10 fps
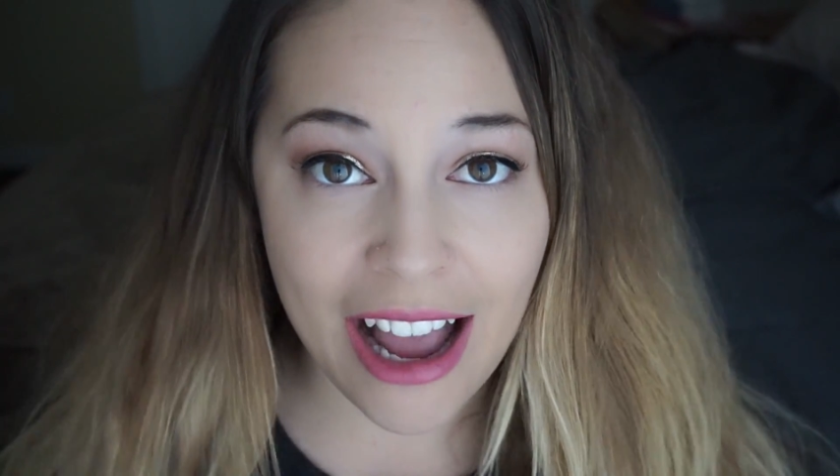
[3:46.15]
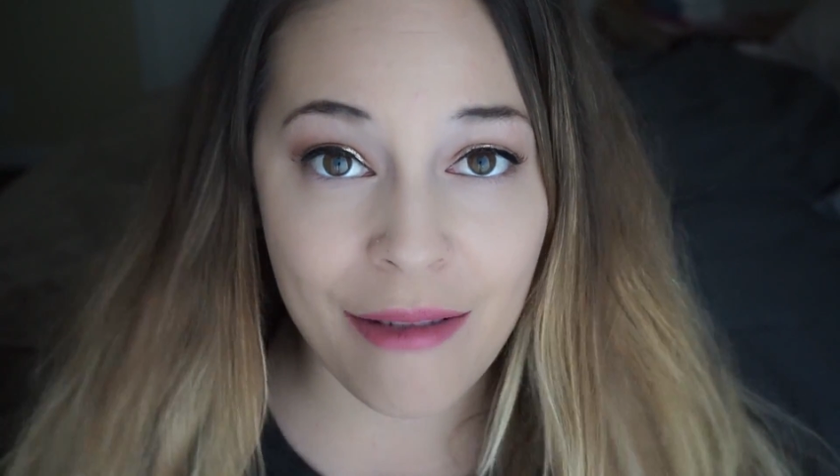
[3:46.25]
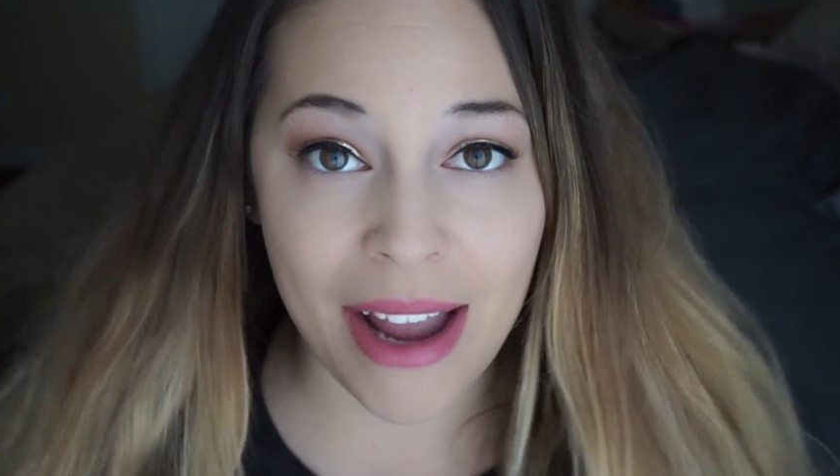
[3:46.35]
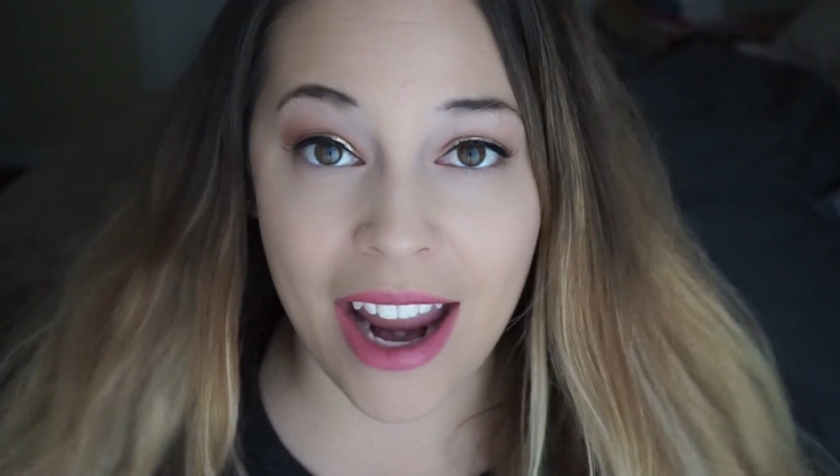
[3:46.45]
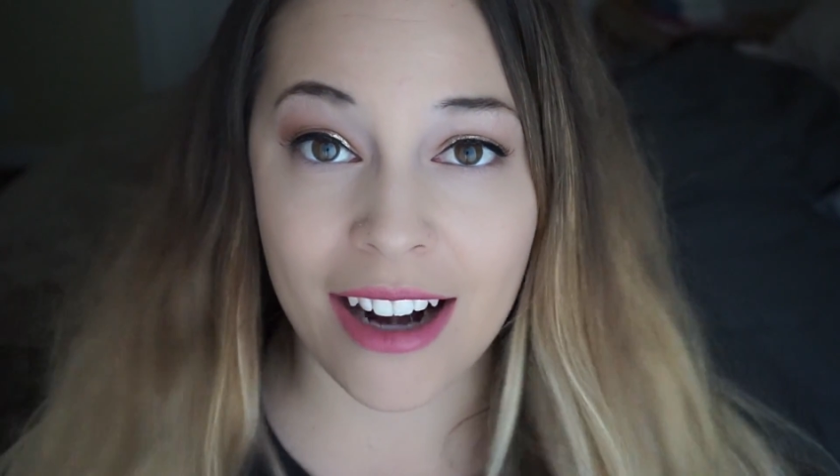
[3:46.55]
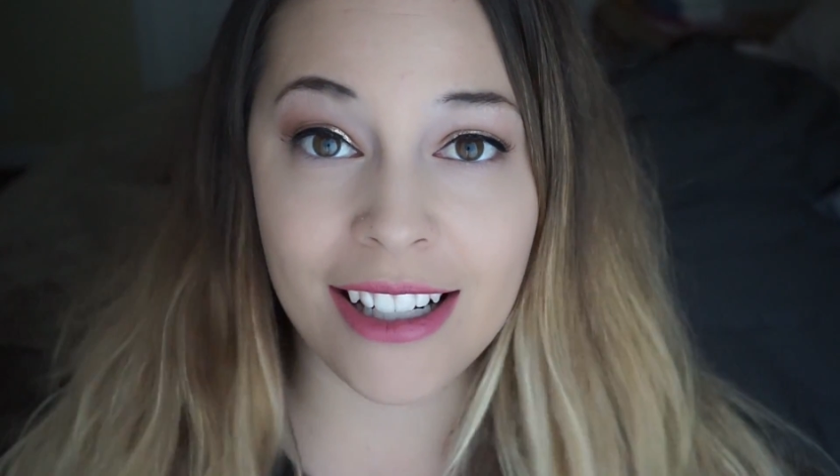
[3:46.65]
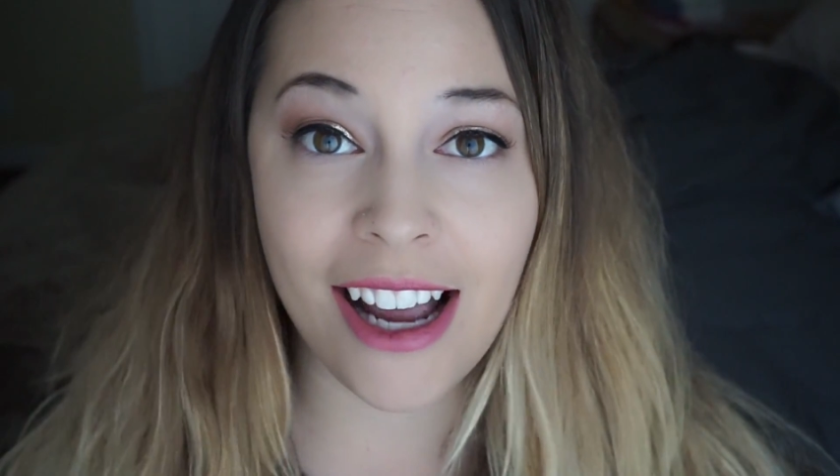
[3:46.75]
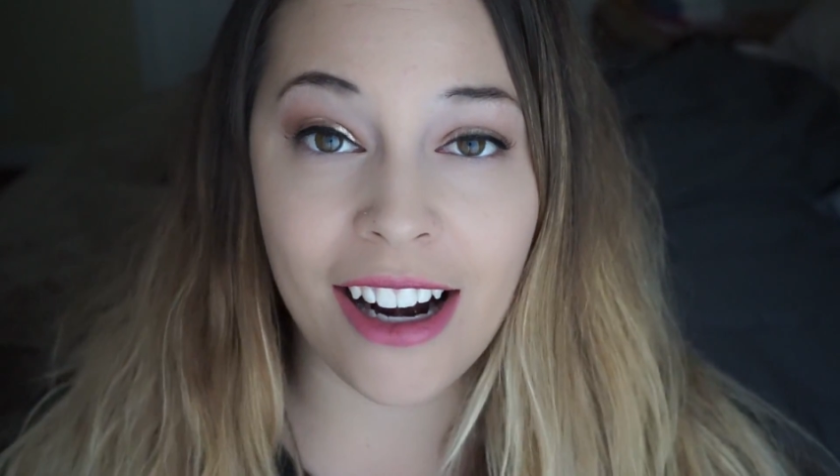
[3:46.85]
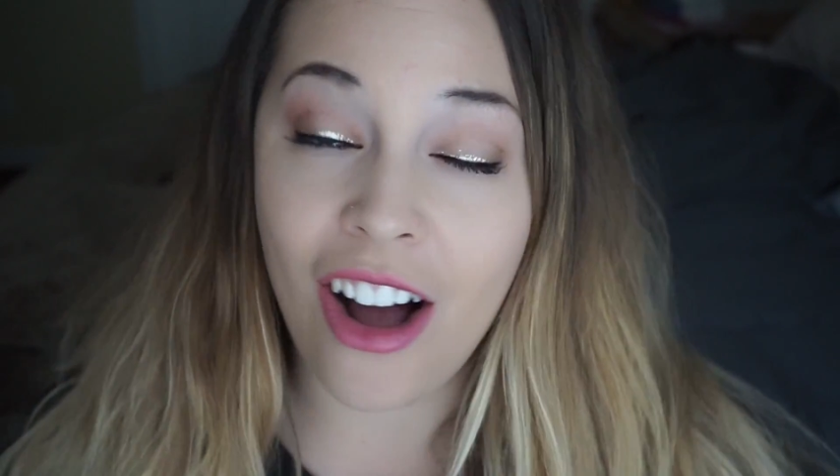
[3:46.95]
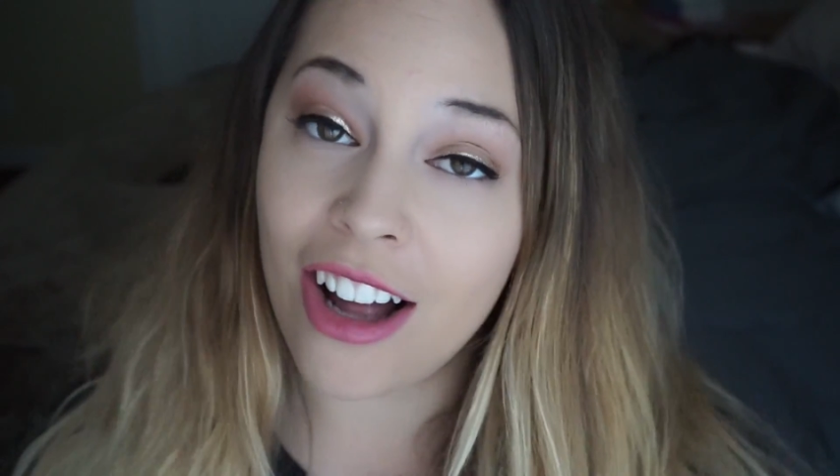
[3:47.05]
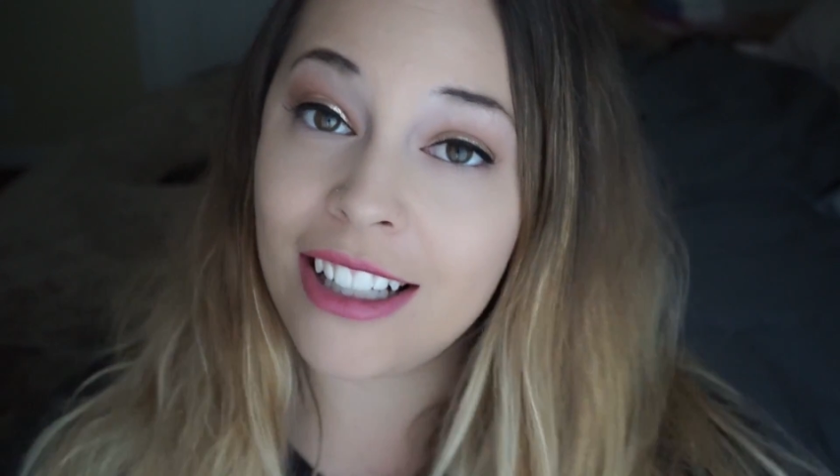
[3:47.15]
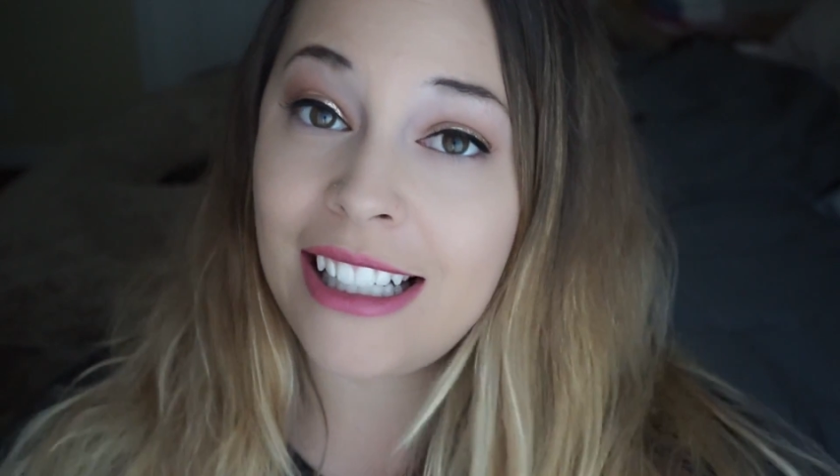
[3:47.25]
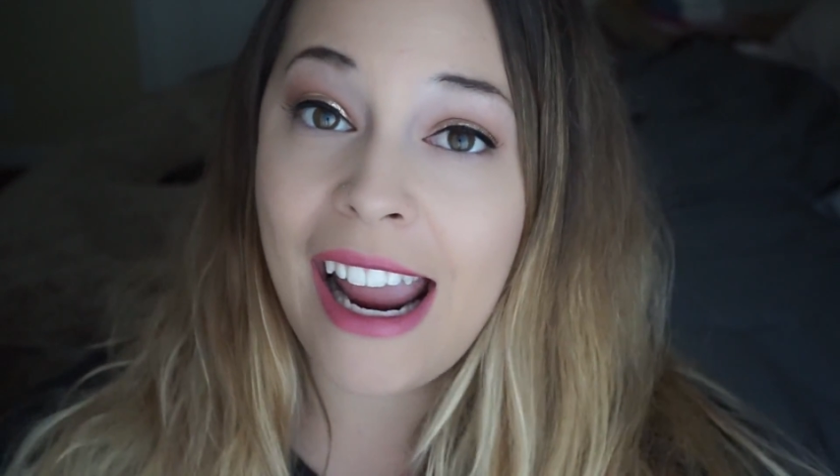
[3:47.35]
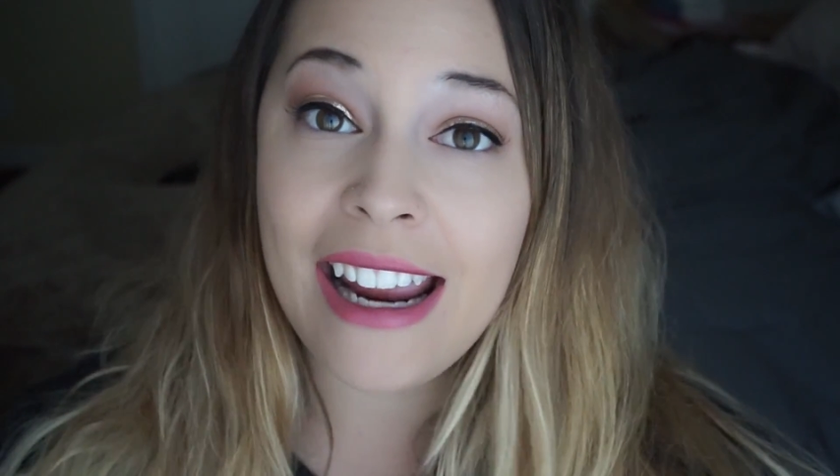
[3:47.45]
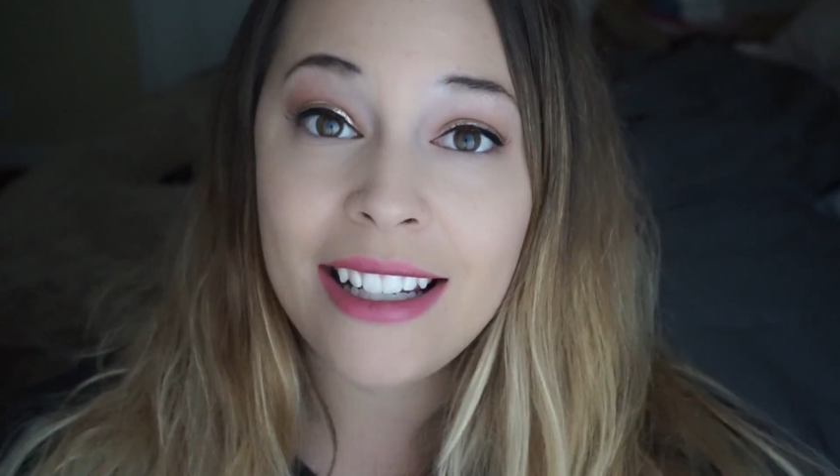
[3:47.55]
have my hair done all
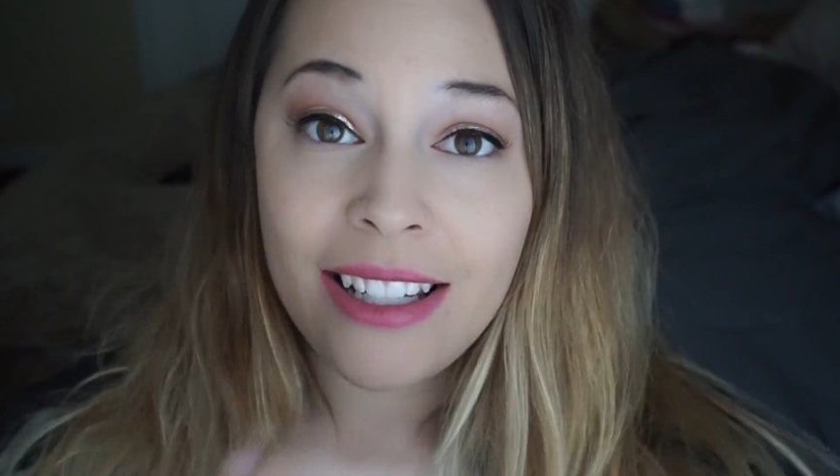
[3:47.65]
day,